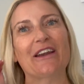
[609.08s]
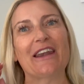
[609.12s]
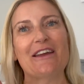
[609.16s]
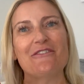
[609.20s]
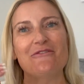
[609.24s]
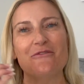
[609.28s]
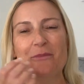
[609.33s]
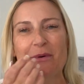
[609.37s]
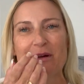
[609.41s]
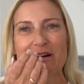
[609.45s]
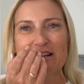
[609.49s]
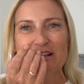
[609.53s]

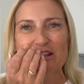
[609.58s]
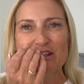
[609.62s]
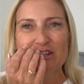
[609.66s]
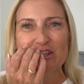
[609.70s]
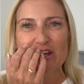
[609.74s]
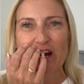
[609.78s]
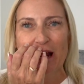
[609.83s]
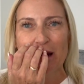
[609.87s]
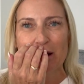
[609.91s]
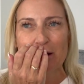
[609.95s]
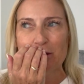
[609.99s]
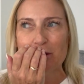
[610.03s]
everybody's
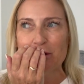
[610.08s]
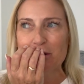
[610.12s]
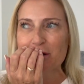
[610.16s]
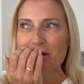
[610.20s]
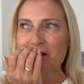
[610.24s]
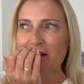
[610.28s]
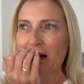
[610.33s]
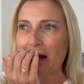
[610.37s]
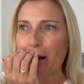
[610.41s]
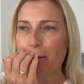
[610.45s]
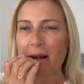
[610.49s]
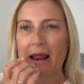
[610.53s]

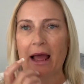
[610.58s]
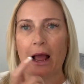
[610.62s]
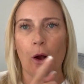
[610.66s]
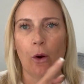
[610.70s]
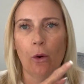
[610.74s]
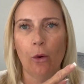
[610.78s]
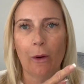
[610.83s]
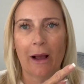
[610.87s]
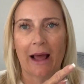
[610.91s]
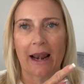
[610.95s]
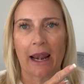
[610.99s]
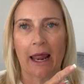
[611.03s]
channels and I'm like,
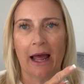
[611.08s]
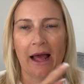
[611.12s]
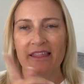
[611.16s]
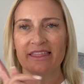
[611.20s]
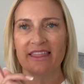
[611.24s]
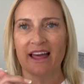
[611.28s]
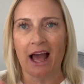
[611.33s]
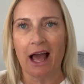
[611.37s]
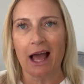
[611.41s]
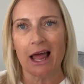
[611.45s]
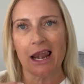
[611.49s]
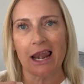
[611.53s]
oh, I
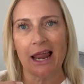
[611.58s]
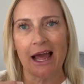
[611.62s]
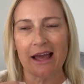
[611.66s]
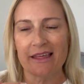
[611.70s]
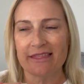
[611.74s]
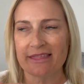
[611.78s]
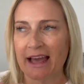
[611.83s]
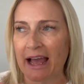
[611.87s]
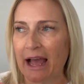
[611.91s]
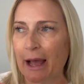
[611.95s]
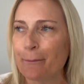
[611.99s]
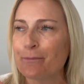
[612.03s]
like that, I
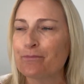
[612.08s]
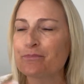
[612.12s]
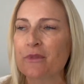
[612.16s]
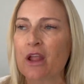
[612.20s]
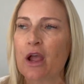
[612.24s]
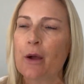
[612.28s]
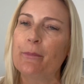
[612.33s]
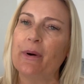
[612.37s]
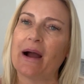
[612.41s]
like that.